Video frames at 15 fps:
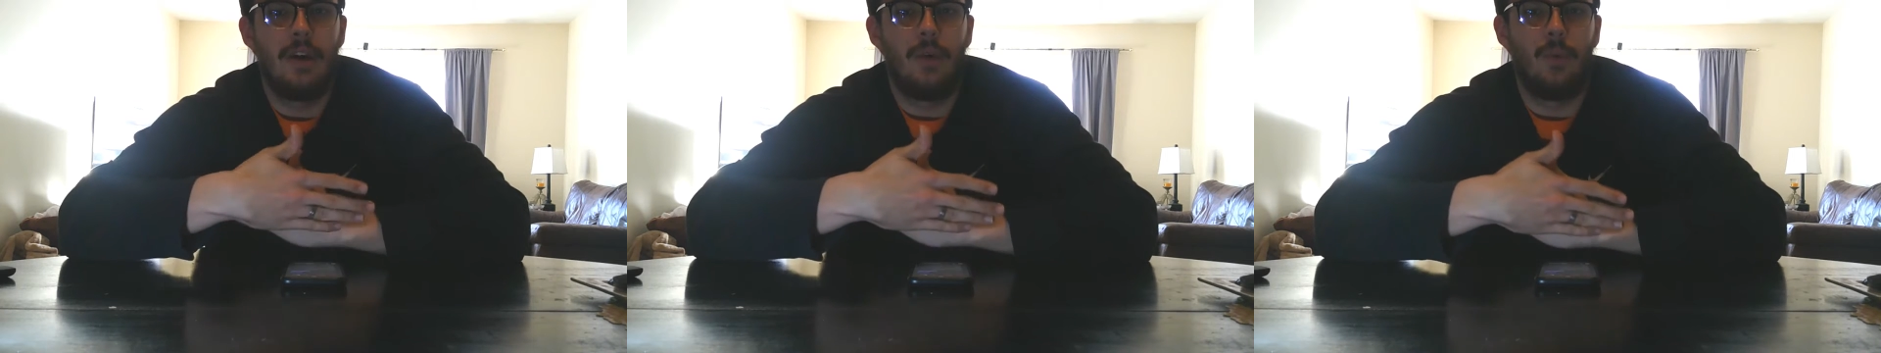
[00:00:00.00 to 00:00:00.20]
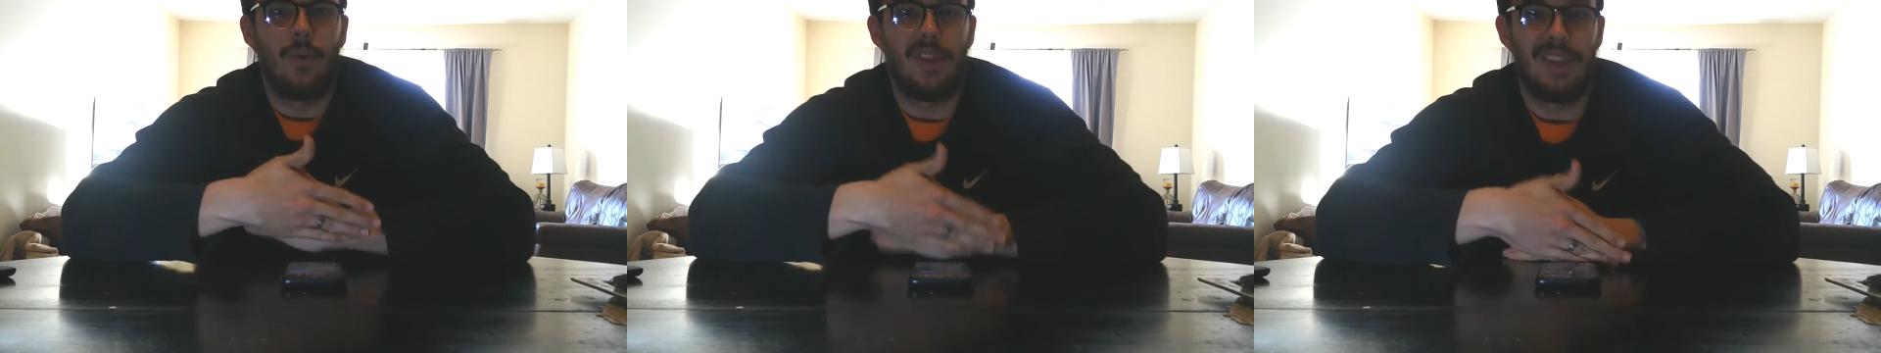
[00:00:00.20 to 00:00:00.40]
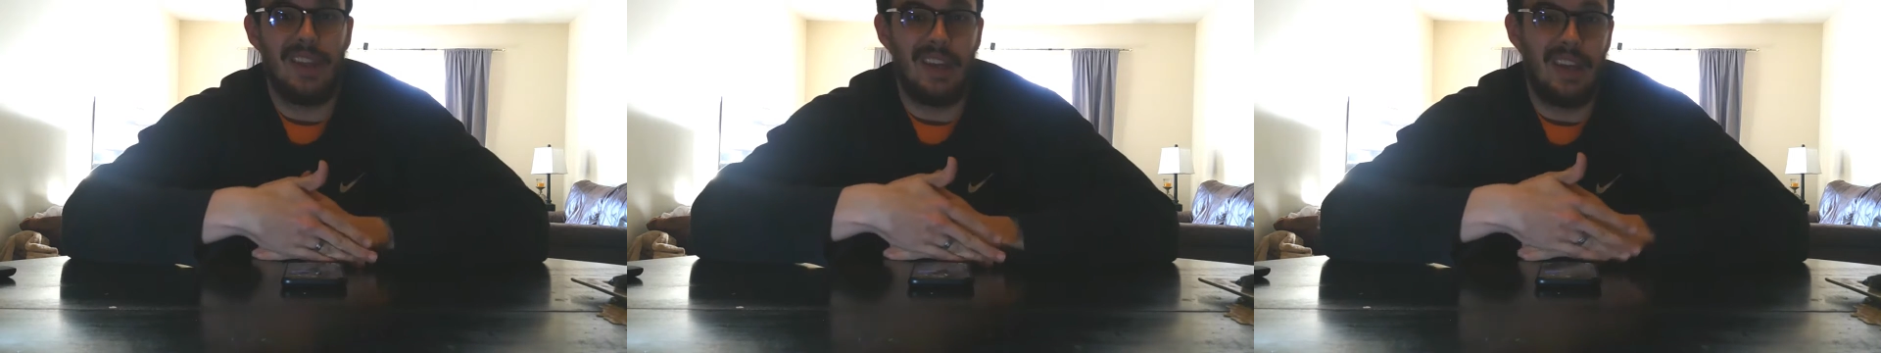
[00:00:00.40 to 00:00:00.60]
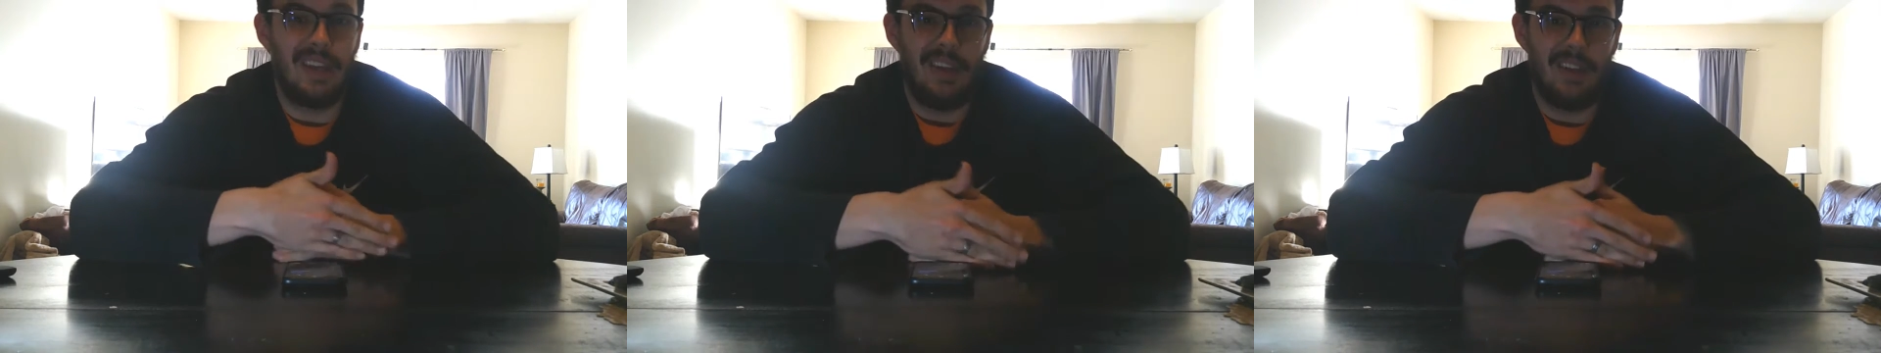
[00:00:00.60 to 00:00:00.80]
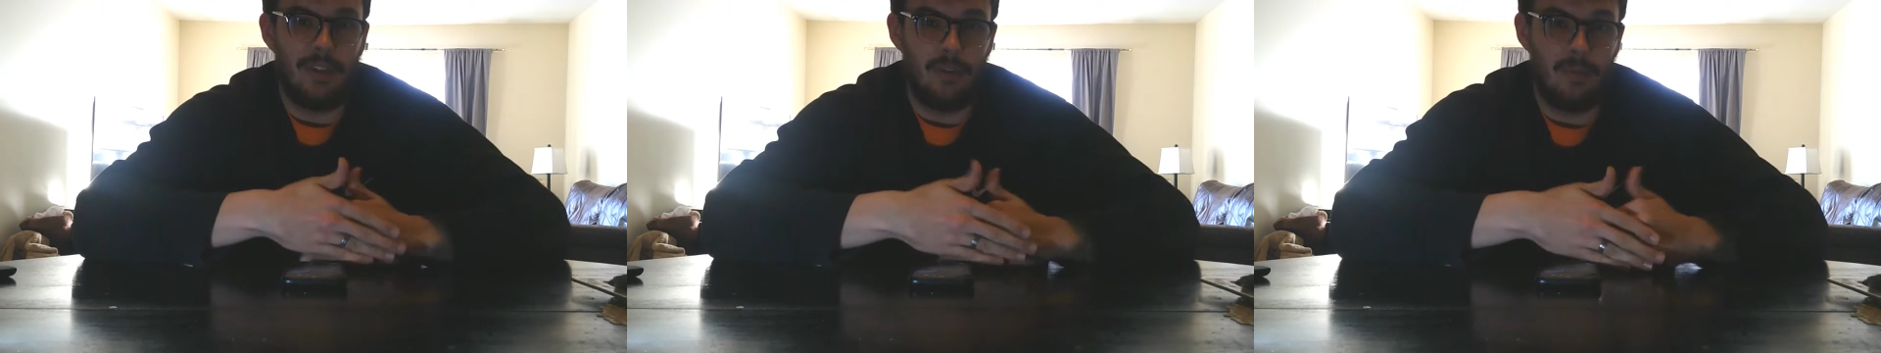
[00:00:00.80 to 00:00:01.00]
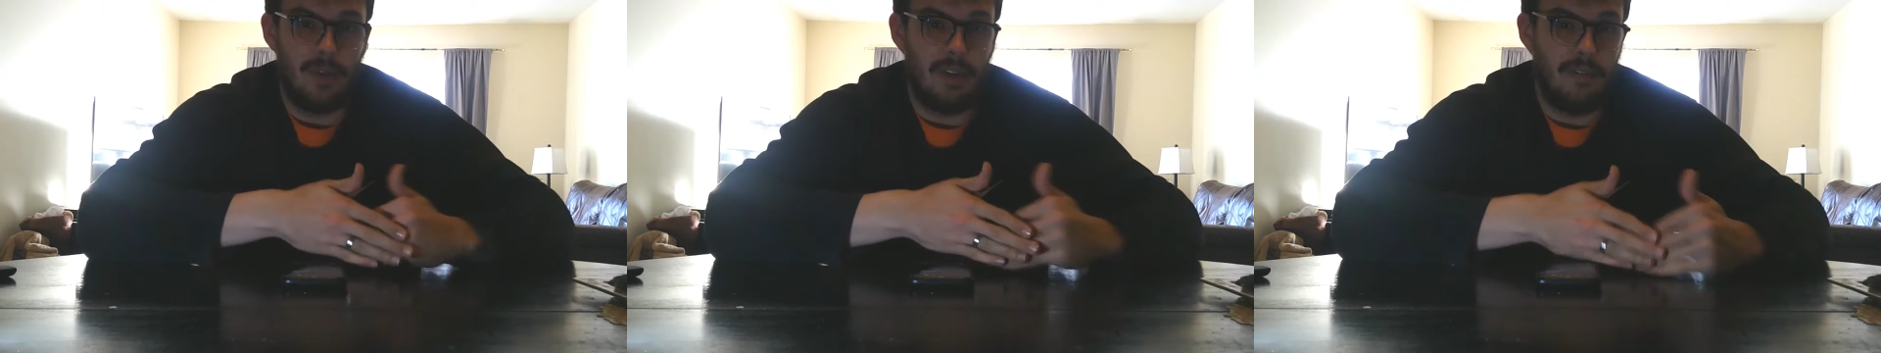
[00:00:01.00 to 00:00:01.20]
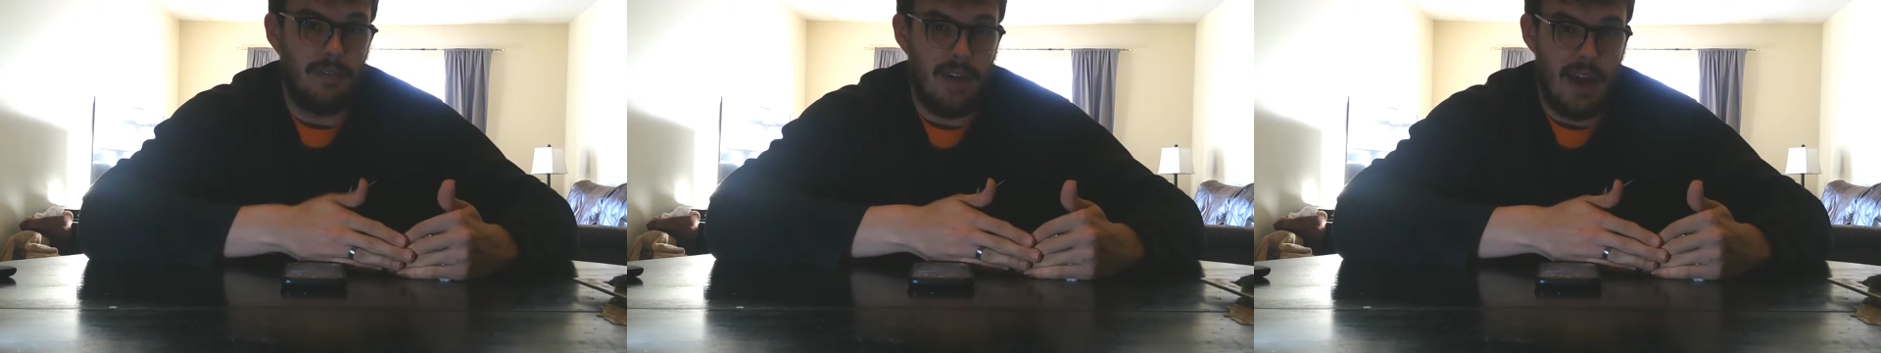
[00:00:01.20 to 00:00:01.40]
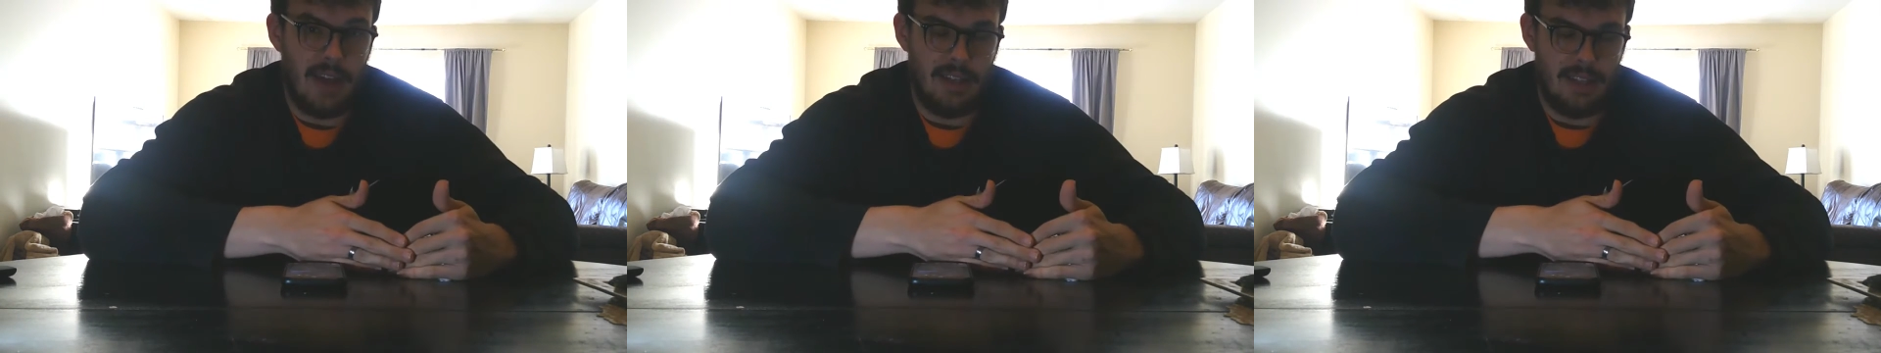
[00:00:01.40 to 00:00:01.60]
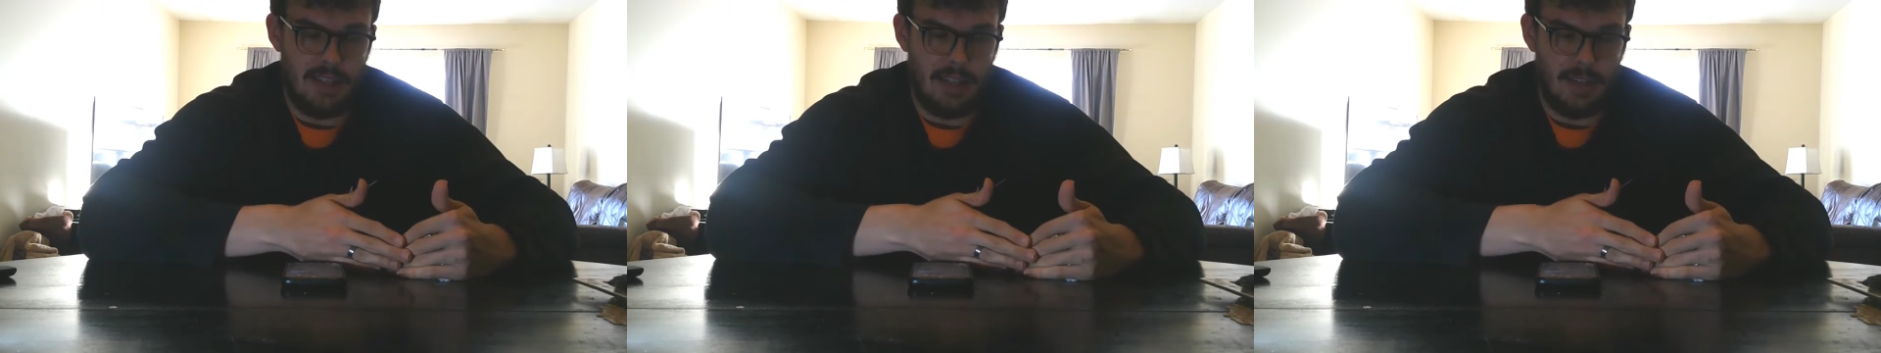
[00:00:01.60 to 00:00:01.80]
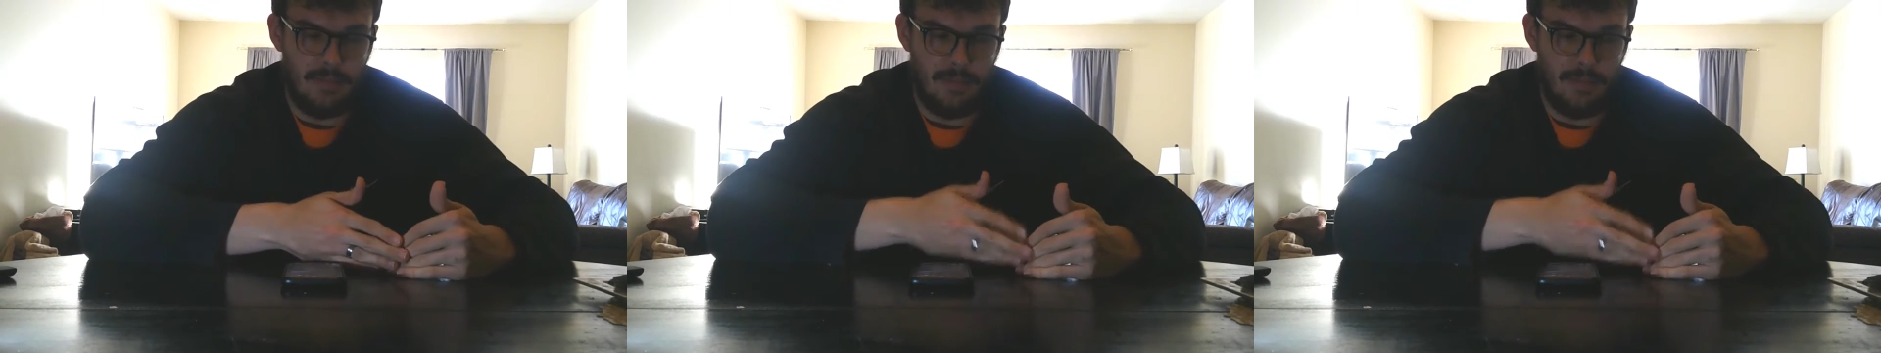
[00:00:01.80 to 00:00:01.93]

within intermittent fasting.